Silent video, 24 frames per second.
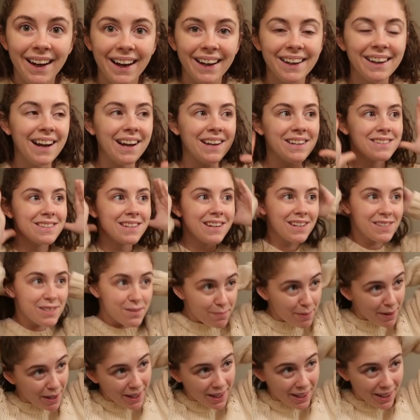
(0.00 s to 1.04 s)
Hi guys, it has
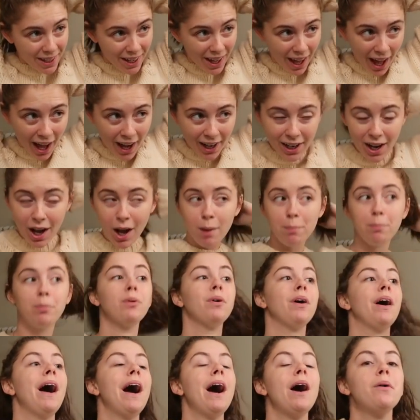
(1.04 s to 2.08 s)
been a
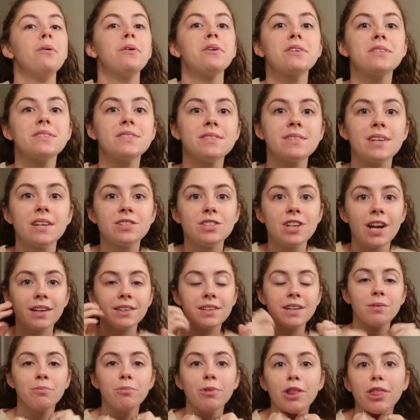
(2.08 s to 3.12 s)
couple hours since I
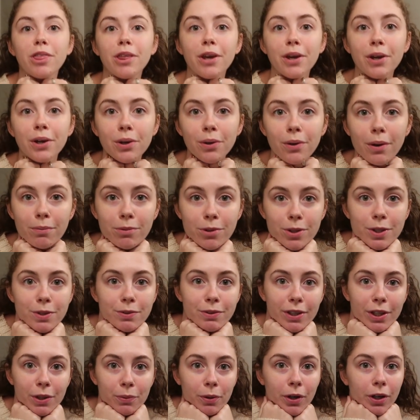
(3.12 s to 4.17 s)
checked in with you. I'm doing
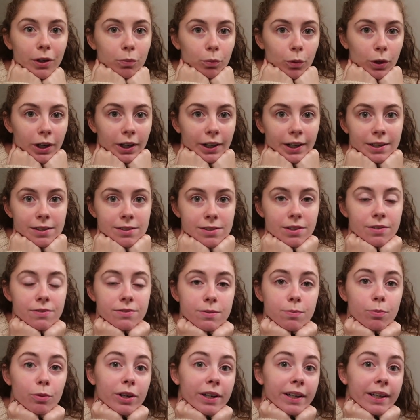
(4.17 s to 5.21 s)
really well in work. I still have
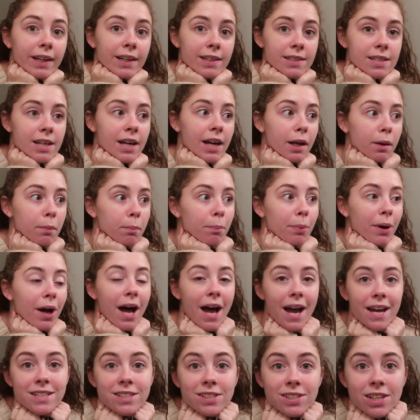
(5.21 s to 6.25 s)
some more to get done,
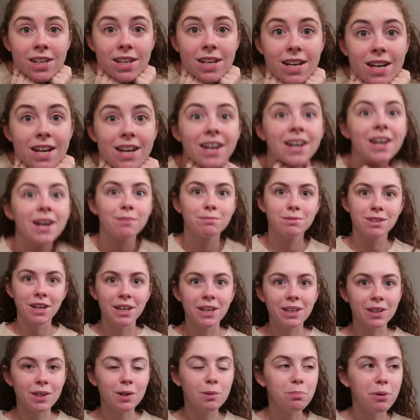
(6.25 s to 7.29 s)
but
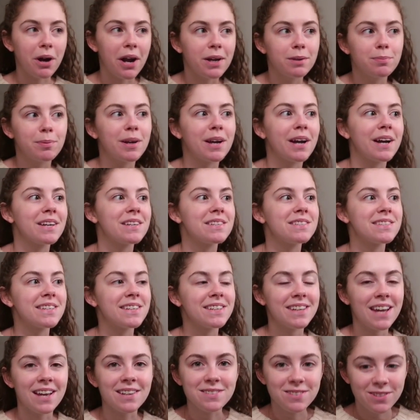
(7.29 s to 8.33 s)
taking a little break because
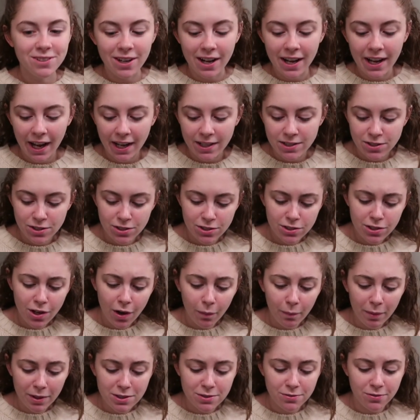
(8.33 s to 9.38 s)
yesterday I had
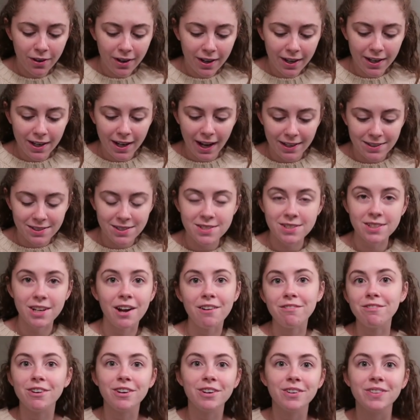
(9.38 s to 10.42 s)
so much fun. I
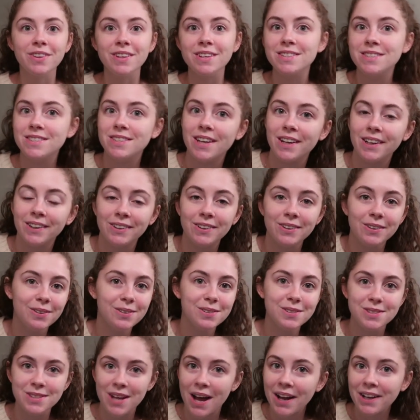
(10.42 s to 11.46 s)
discovered this like little
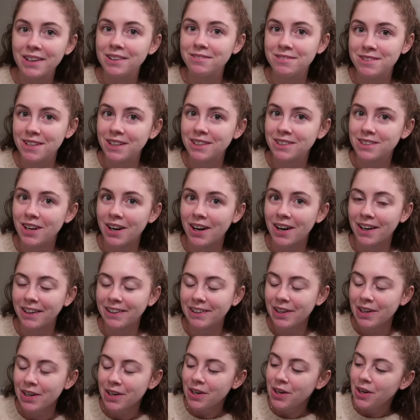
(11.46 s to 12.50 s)
side of
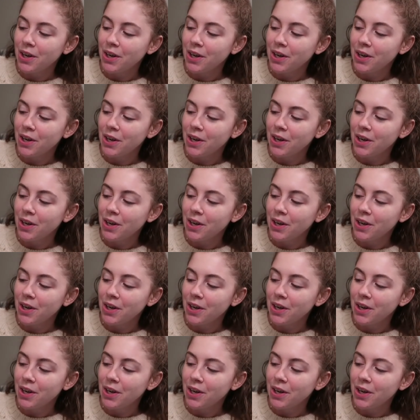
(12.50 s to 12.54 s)
TikTok